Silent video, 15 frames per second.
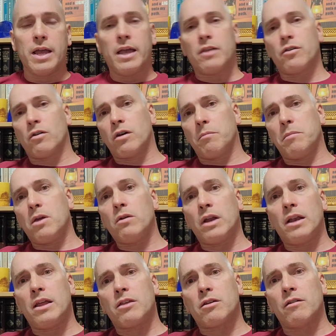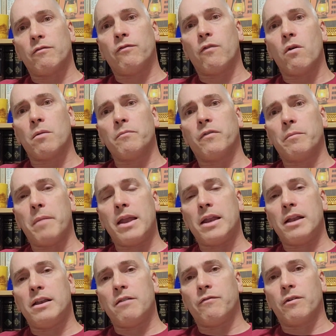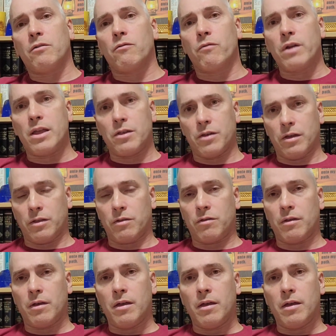So communities can form for many different reasons.